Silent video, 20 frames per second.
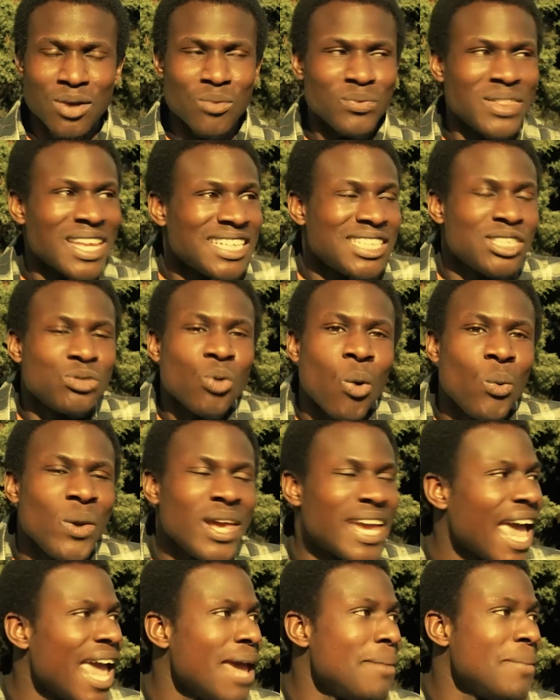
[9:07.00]
This is what we
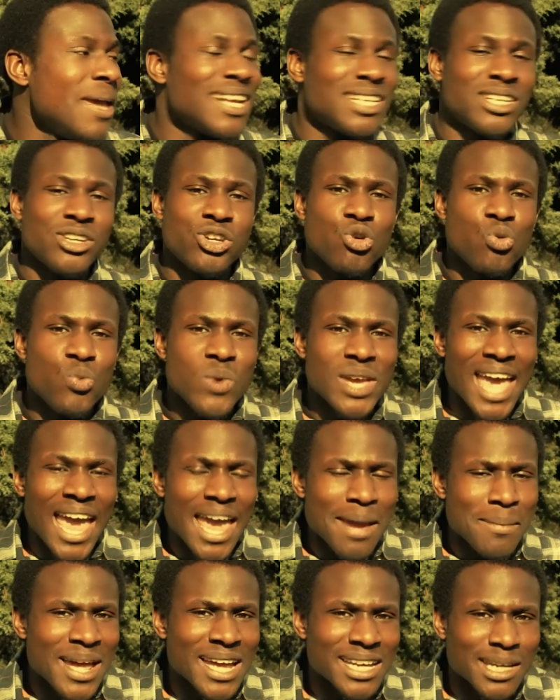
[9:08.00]
came here to do. We
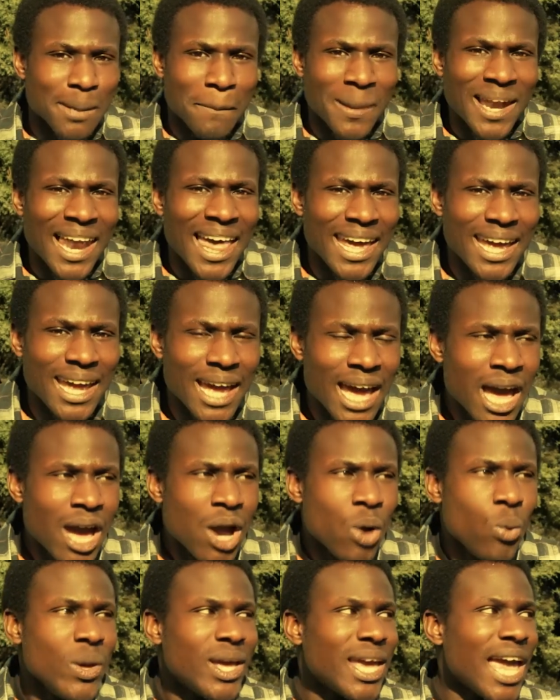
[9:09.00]
came here to play.
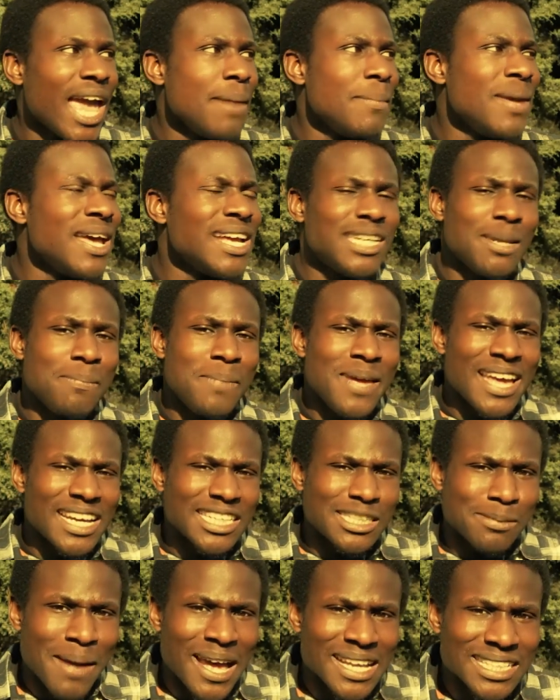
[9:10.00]
We came here to be
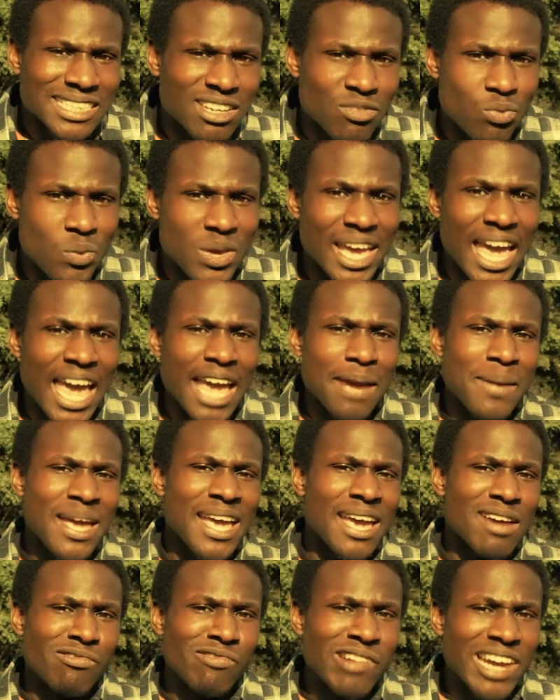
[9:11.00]
expansive. We came
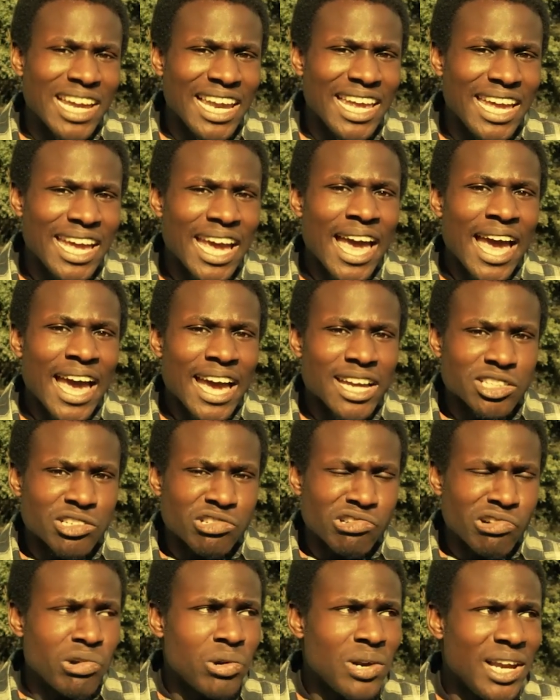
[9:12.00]
here really and
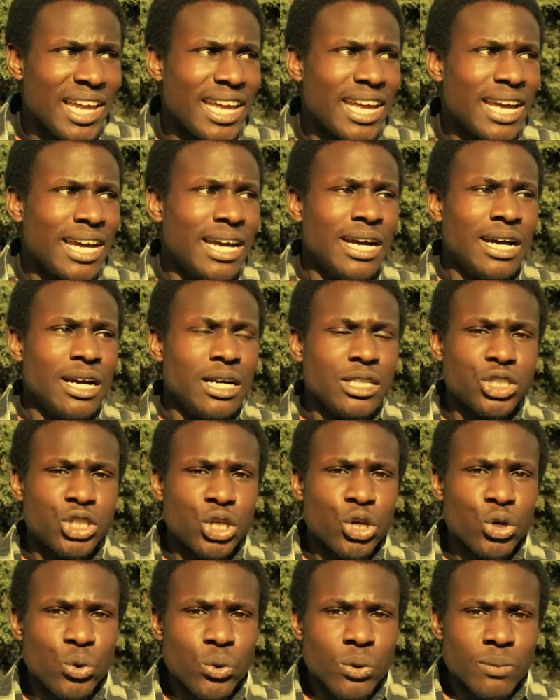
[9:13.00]
truly
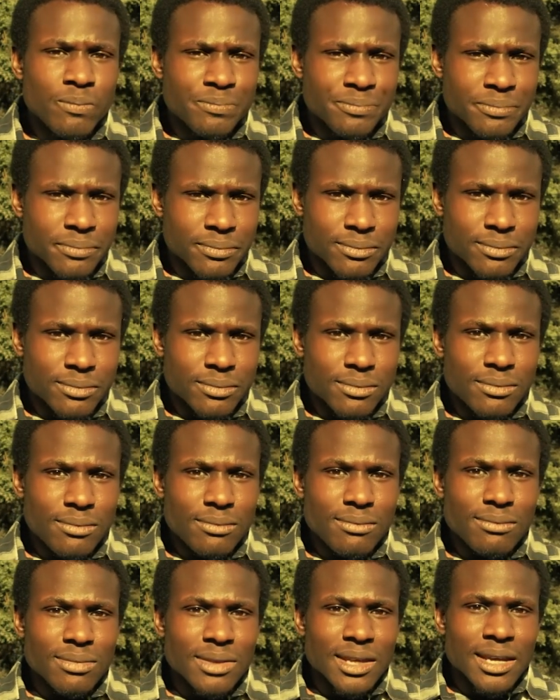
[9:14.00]
to
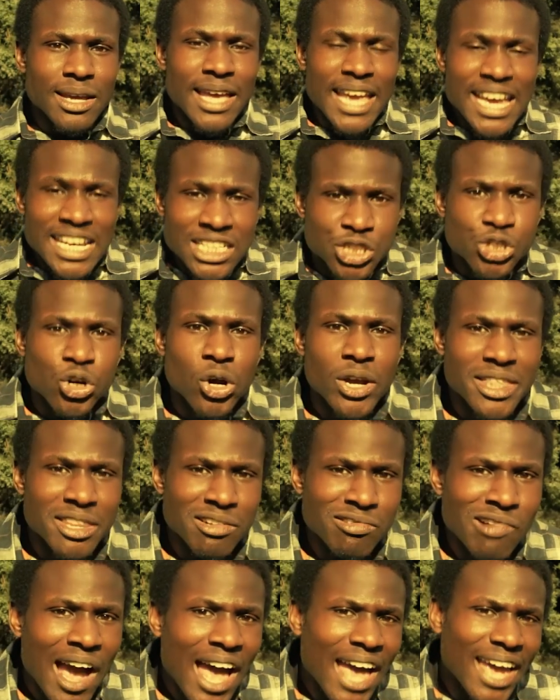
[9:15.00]
enjoy
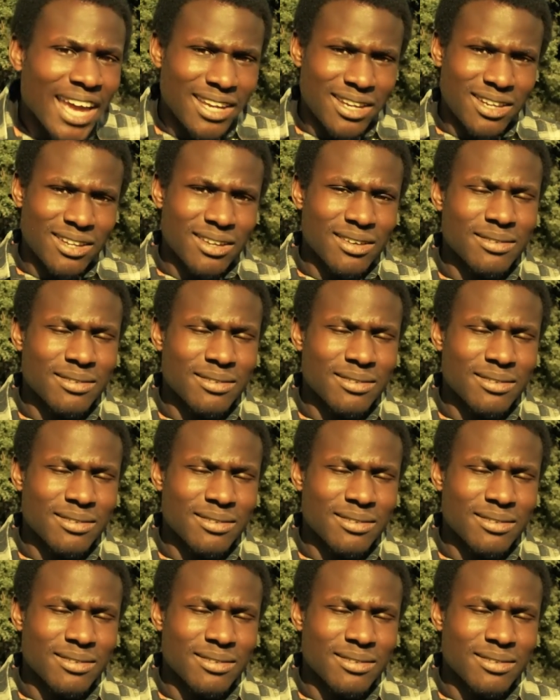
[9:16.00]
the ride.